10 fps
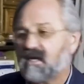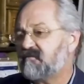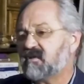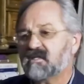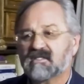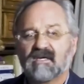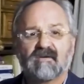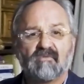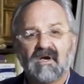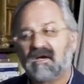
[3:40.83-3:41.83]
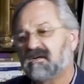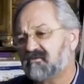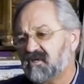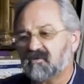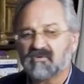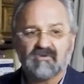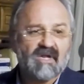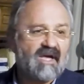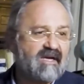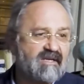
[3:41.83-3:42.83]
Everything's going well, you eat what you
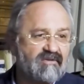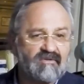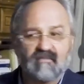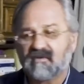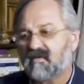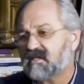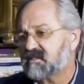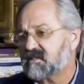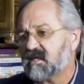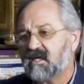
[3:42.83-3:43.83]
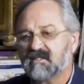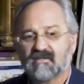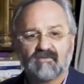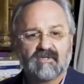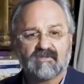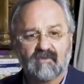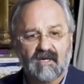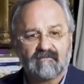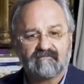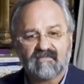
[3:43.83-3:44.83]
like, you do a bit of exercise, and all is well.